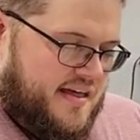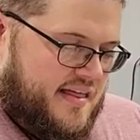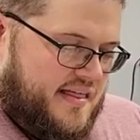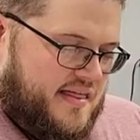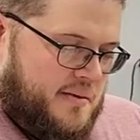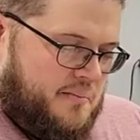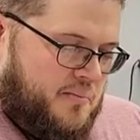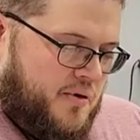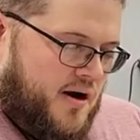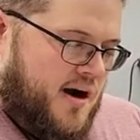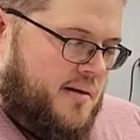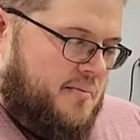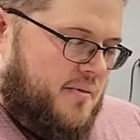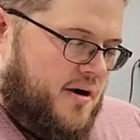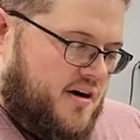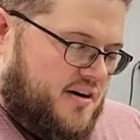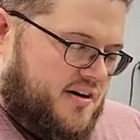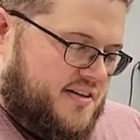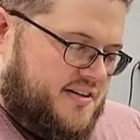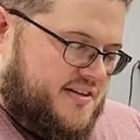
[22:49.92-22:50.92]
The
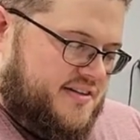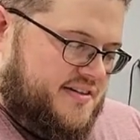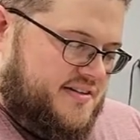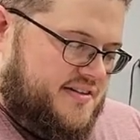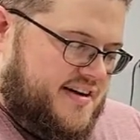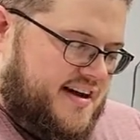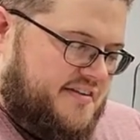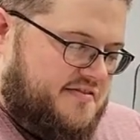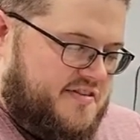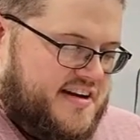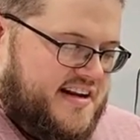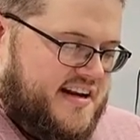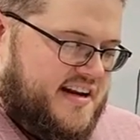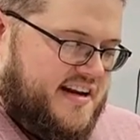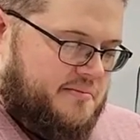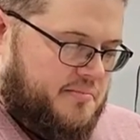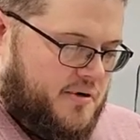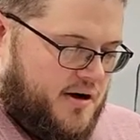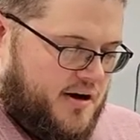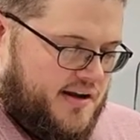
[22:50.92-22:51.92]
Primarch never
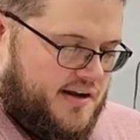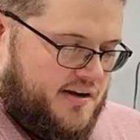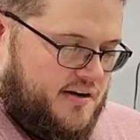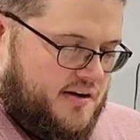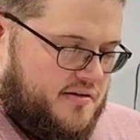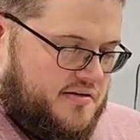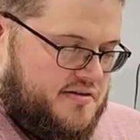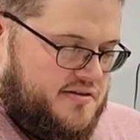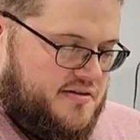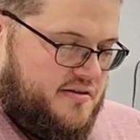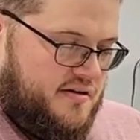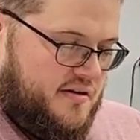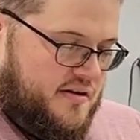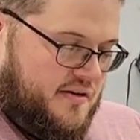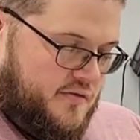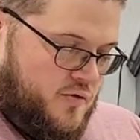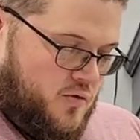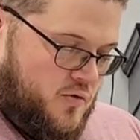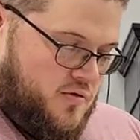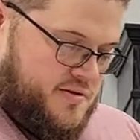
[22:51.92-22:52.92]
needed bodyguards,
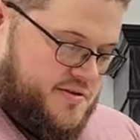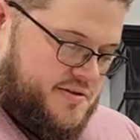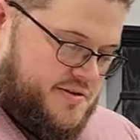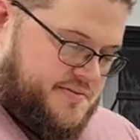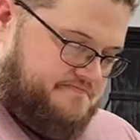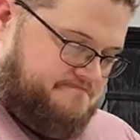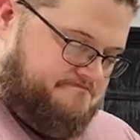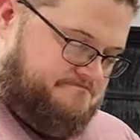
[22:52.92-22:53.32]
of course.